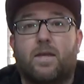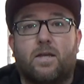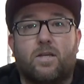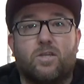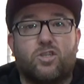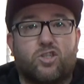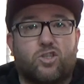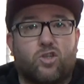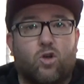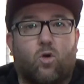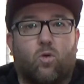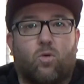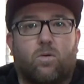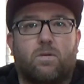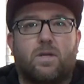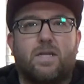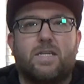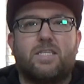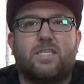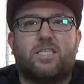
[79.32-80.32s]
So
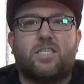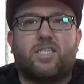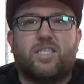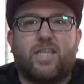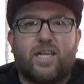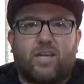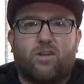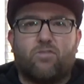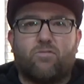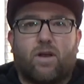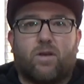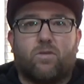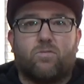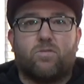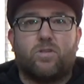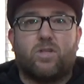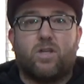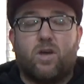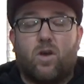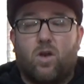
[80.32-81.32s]
stick
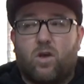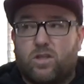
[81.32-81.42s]
around,